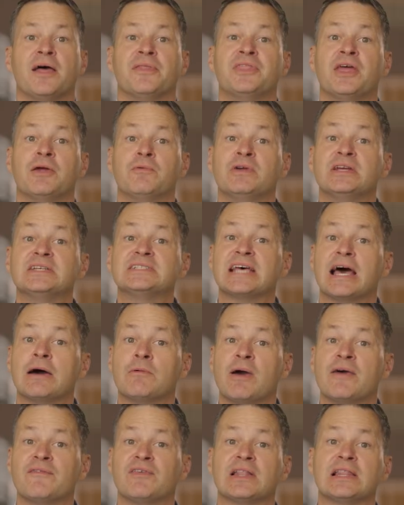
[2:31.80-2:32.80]
There is,
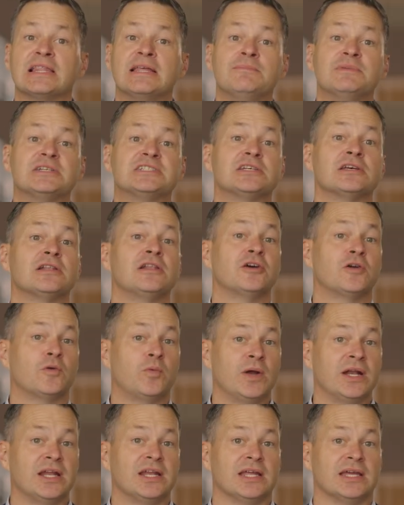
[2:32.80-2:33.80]
however, limited
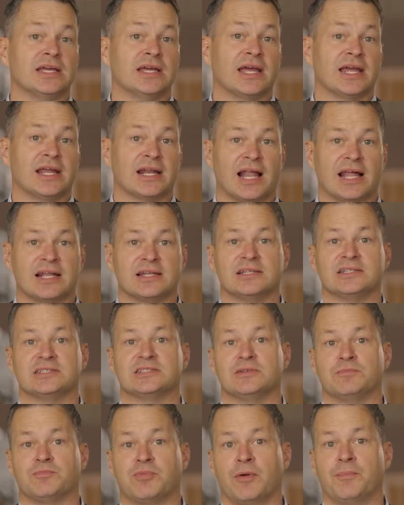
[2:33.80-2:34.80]
liquidity in
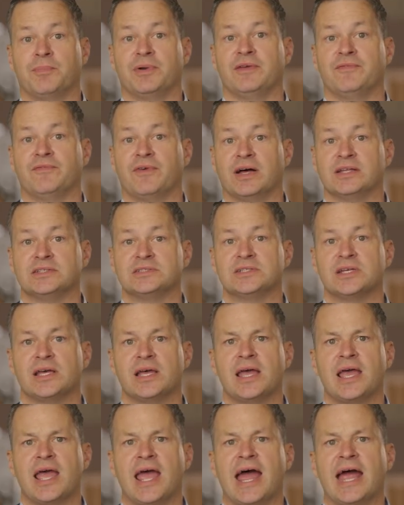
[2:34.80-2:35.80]
unlisted property funds,
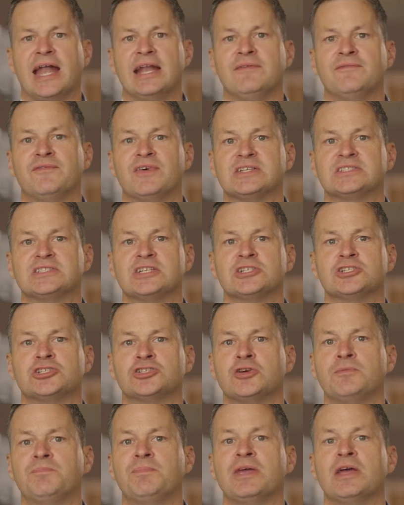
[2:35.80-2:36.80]
and investors
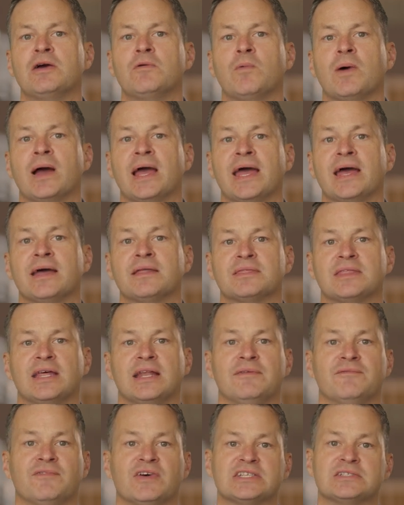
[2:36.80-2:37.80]
should be aware that
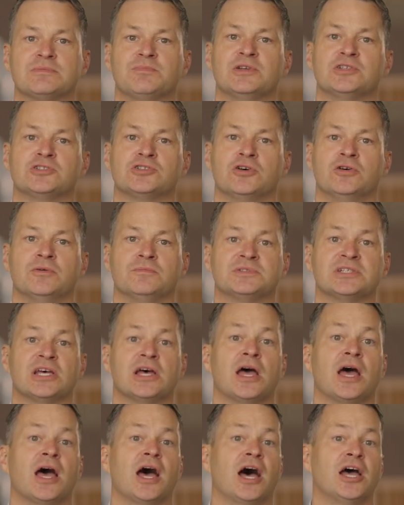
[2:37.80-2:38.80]
investment terms
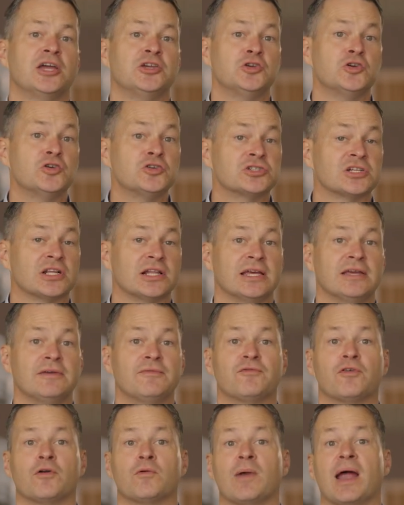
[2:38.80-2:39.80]
are usually
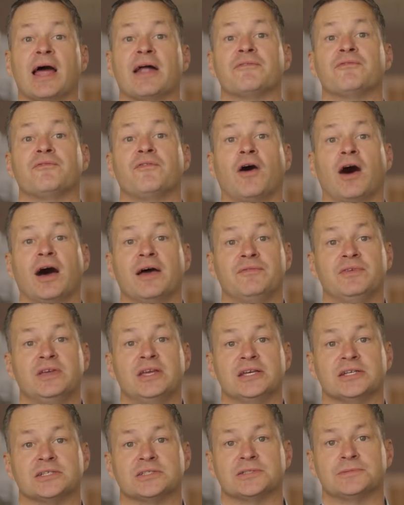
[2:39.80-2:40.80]
for around 5
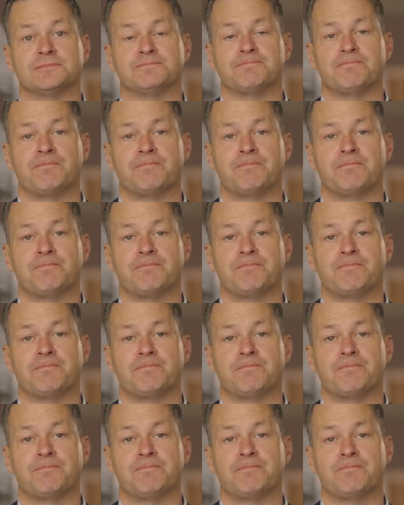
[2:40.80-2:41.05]
years.